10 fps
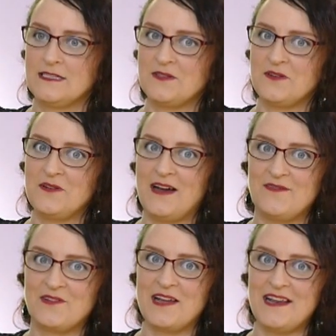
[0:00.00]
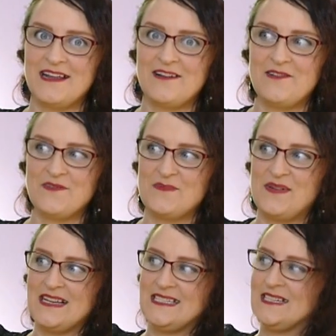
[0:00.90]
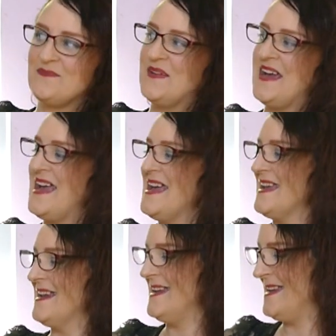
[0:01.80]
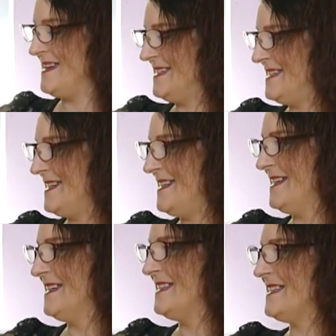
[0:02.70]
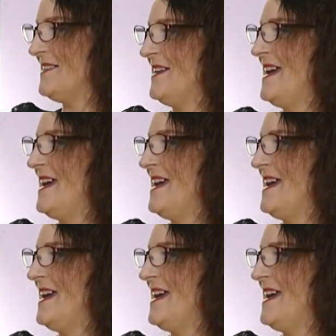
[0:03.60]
So I'm getting off the plastic bag, and here she is, her